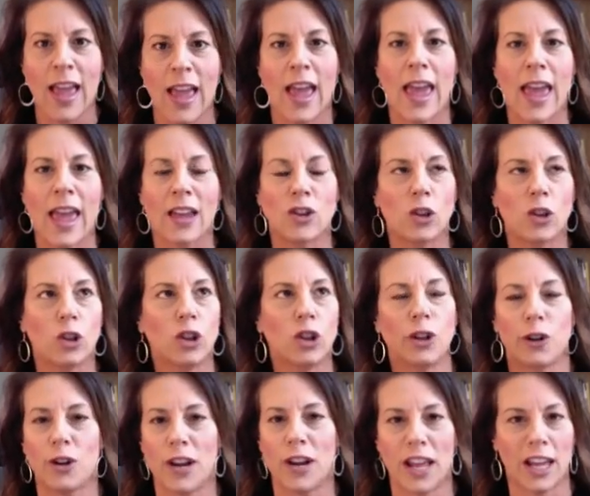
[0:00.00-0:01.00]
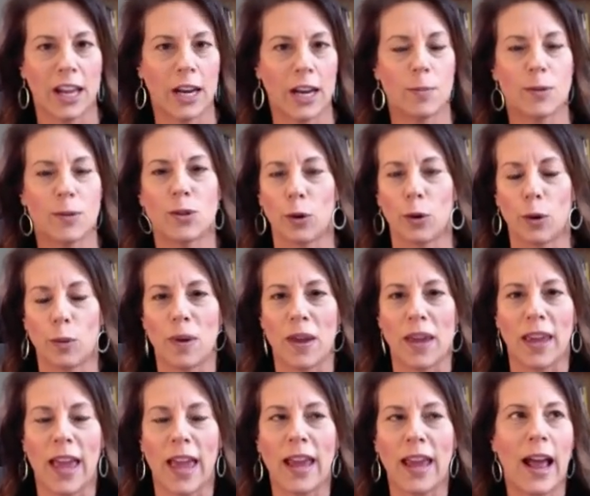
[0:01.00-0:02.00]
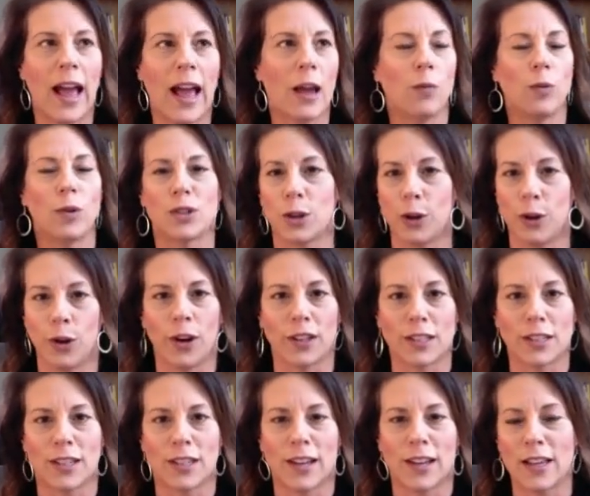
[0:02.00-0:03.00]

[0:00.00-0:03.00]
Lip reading: and learning and absorbing, and I was hooked.